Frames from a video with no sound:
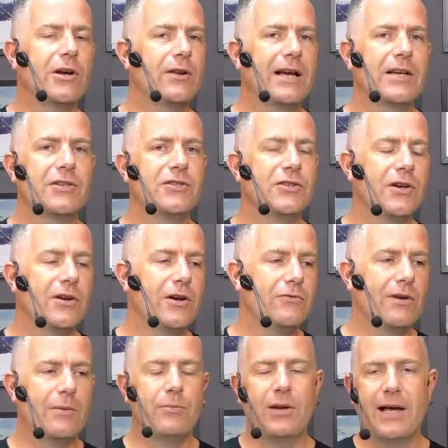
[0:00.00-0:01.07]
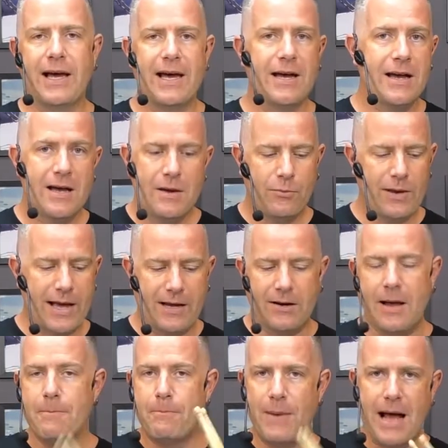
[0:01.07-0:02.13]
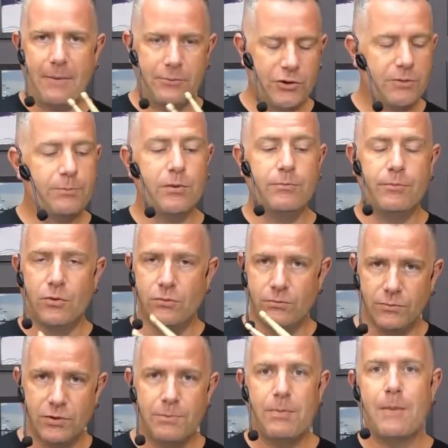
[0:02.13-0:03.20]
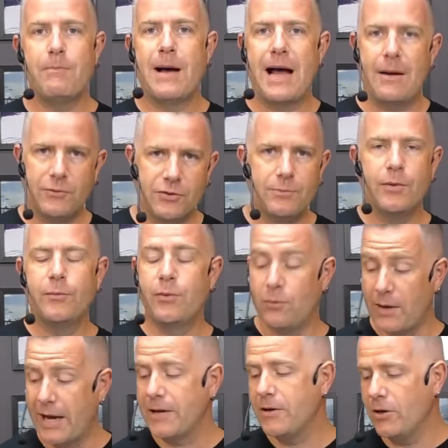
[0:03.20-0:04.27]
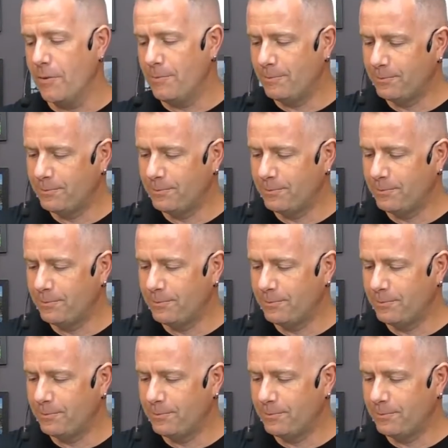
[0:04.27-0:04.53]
like a pseudo drum player playing like bop boom boom bop boom boom, like, you know,